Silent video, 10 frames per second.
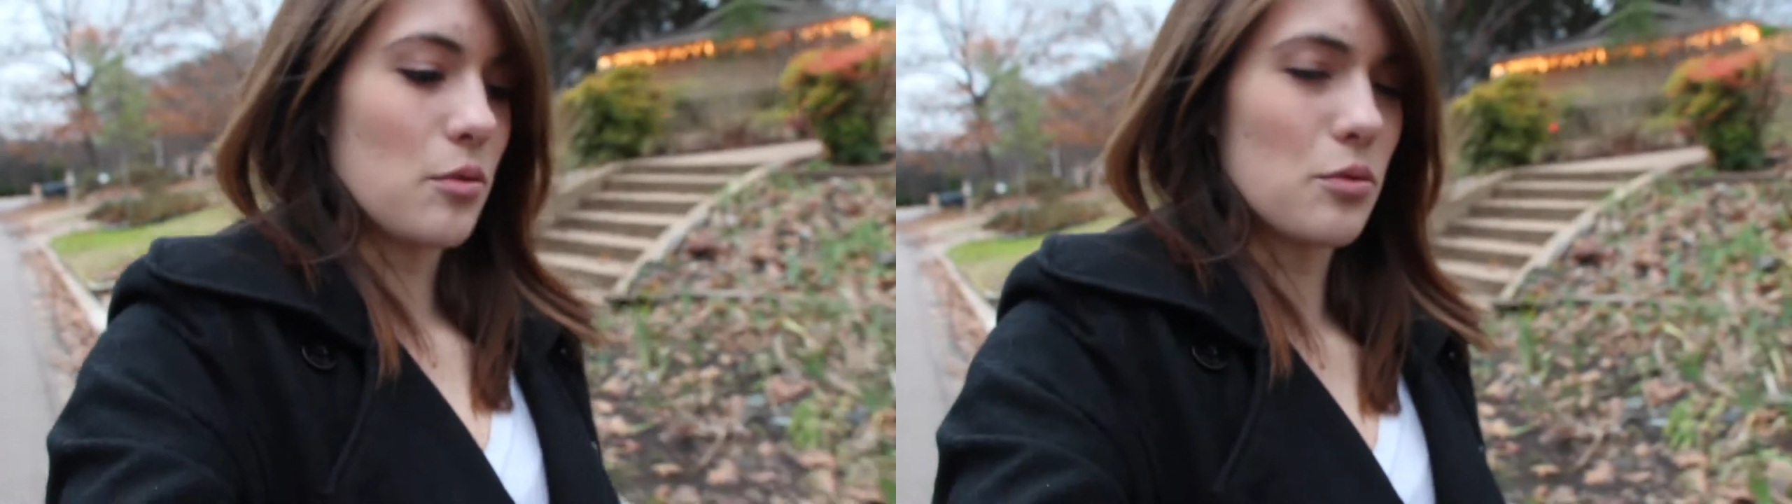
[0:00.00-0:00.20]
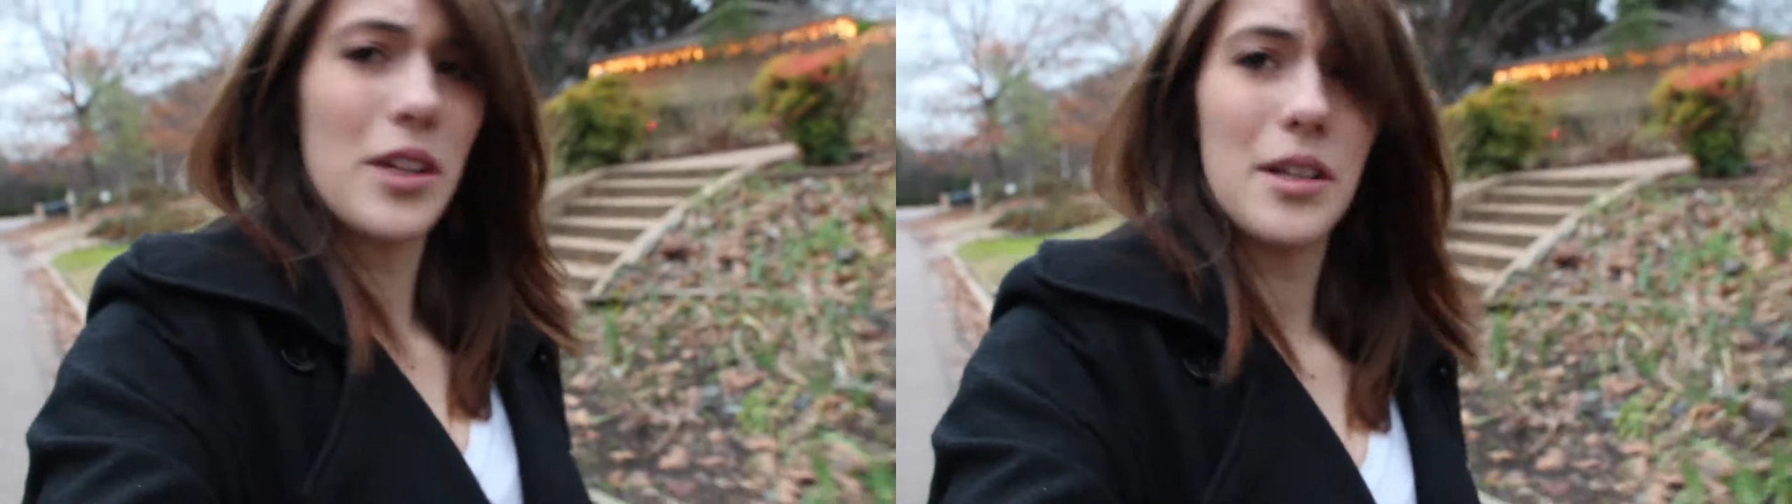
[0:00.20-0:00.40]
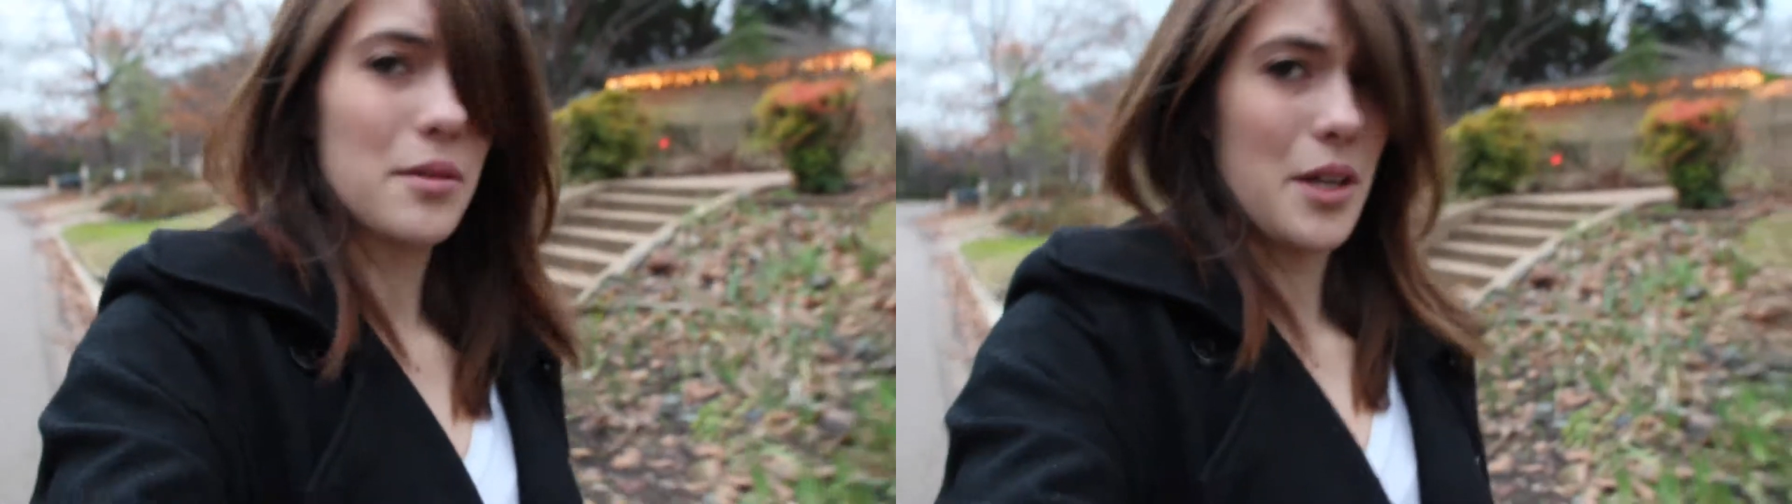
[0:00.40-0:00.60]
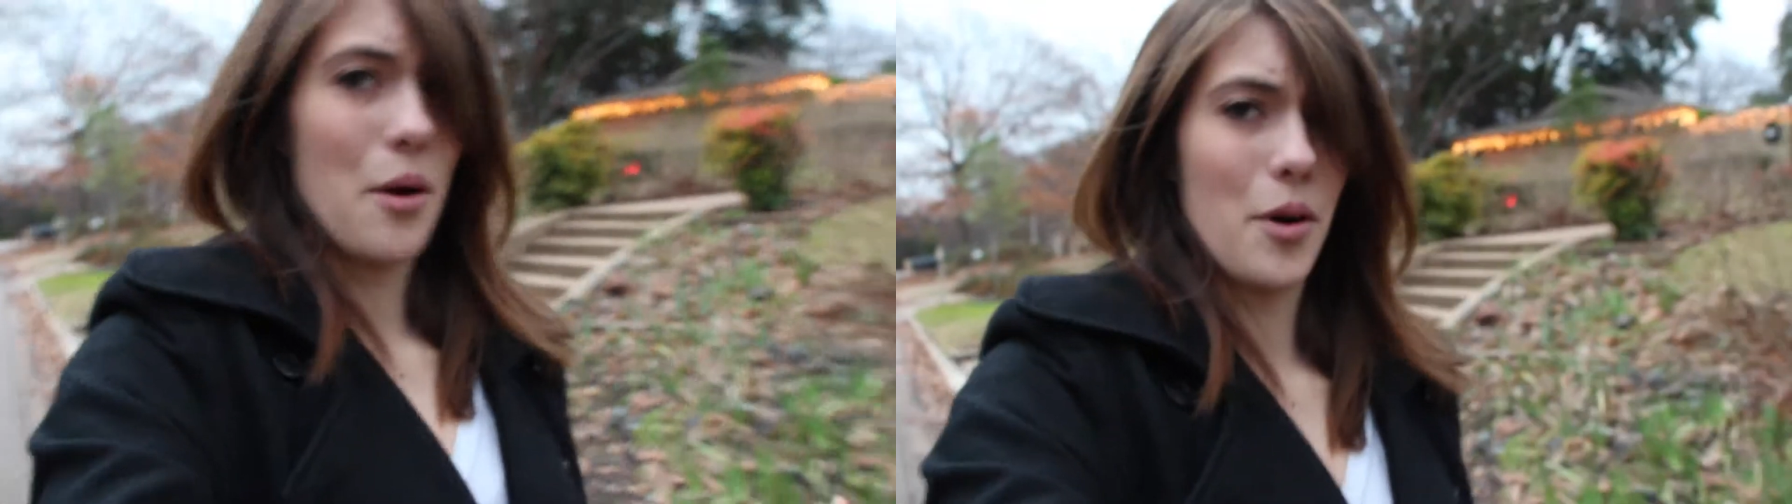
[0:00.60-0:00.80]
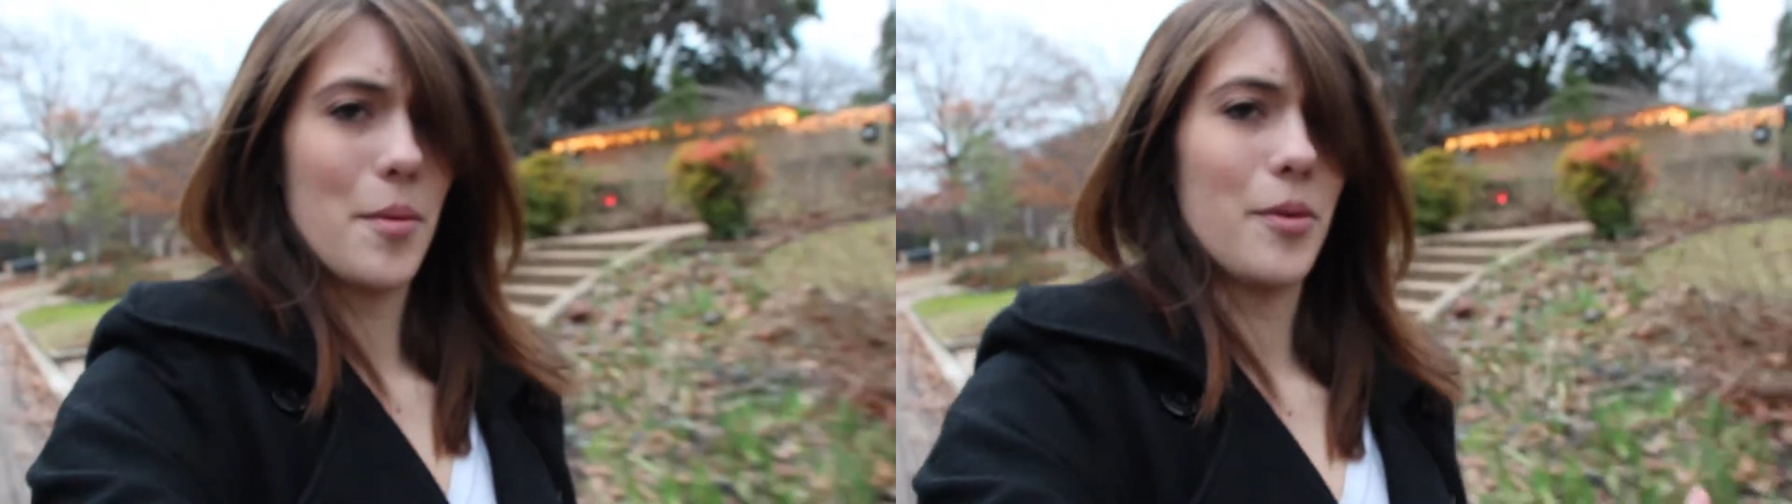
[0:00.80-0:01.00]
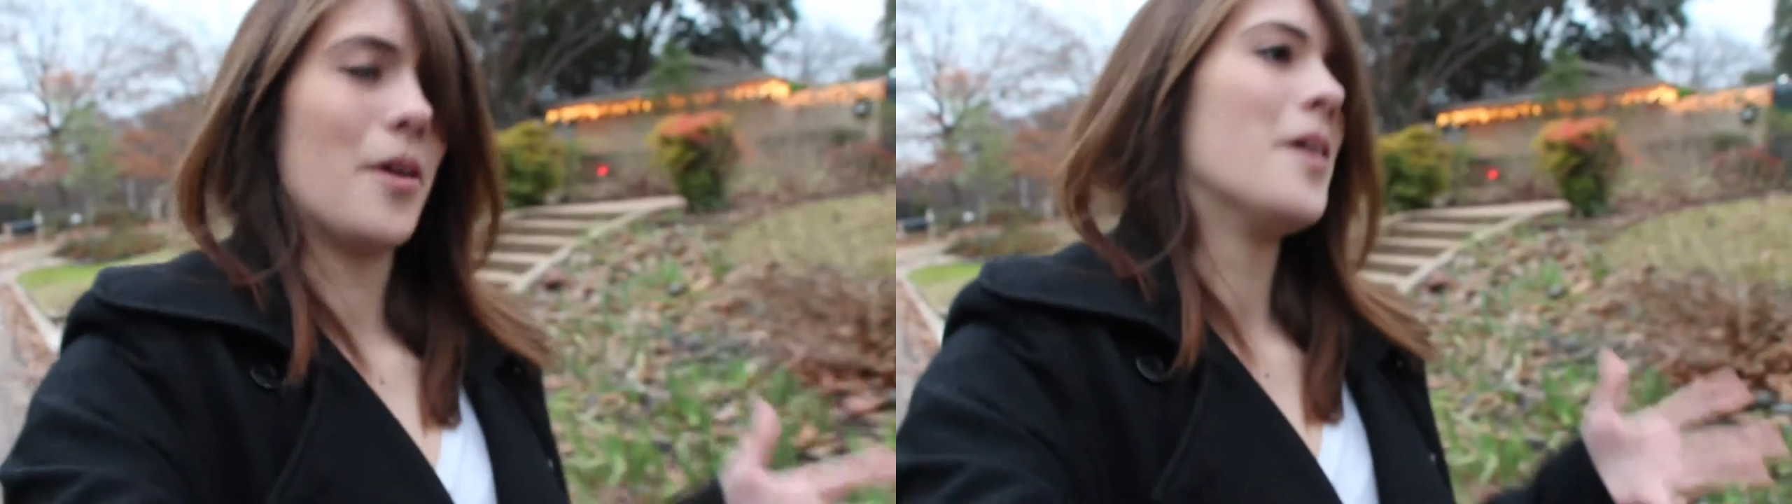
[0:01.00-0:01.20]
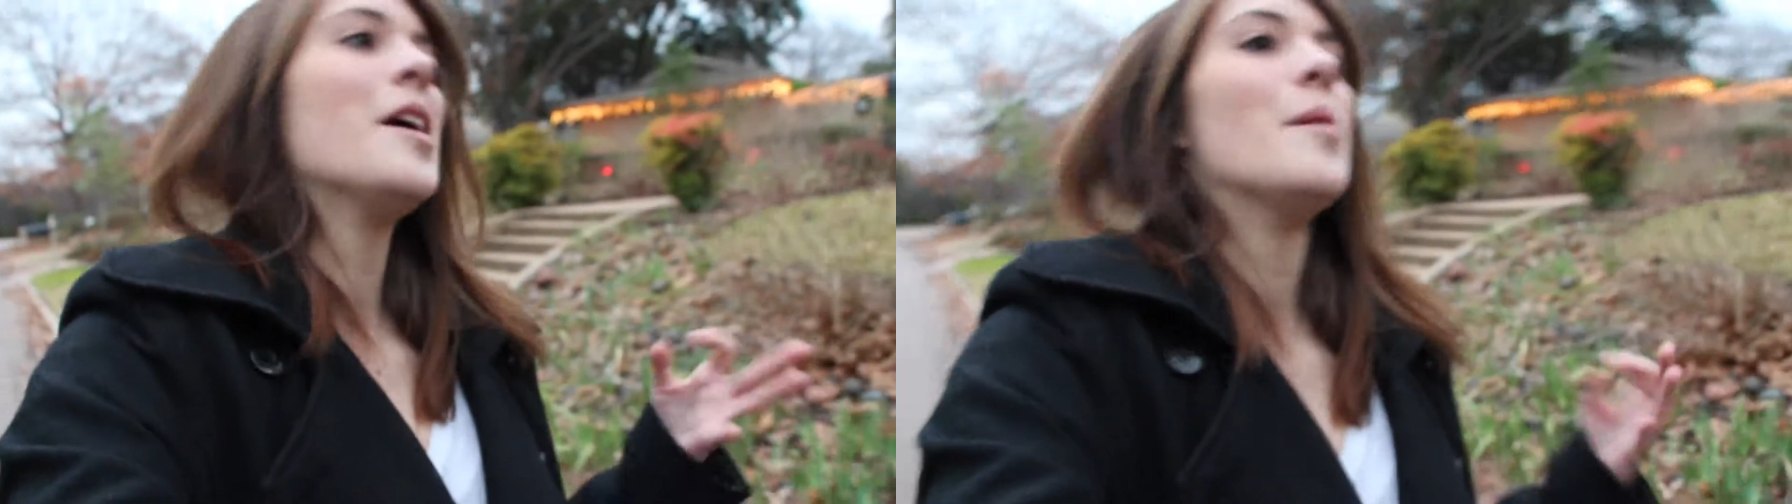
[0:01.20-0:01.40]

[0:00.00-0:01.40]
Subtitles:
really, really horrible,